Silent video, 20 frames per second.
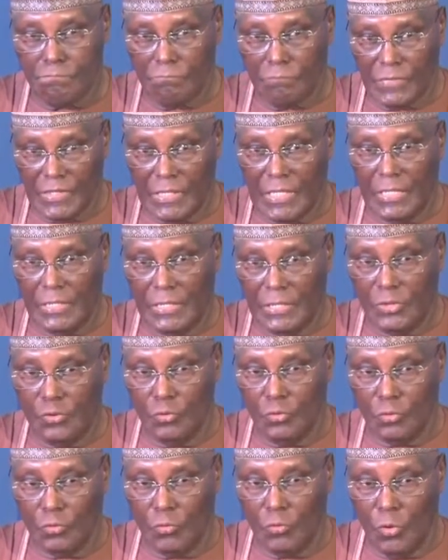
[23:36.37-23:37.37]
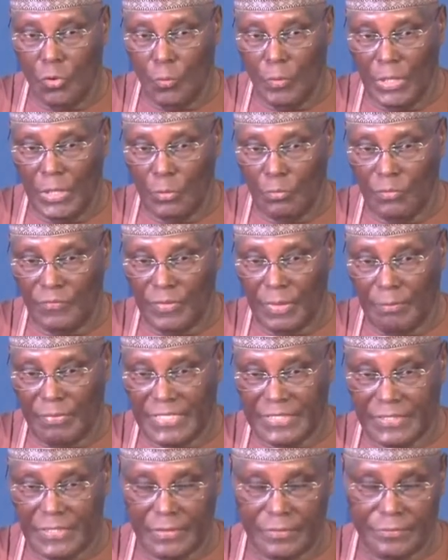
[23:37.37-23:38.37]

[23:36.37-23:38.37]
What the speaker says: That did not go well with Abacha.